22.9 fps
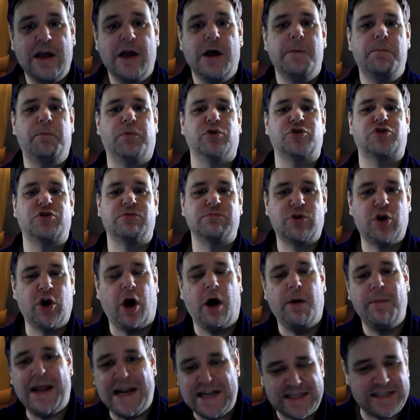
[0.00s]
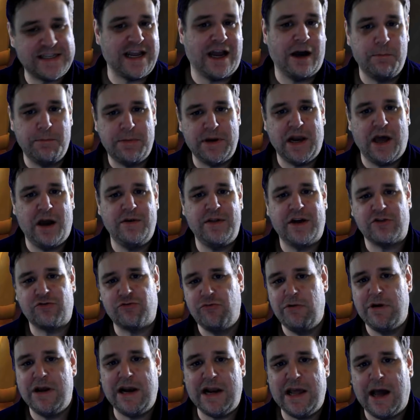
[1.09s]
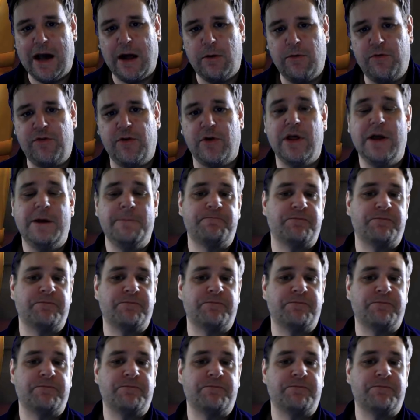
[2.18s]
Put some comments down below. That's really helpful.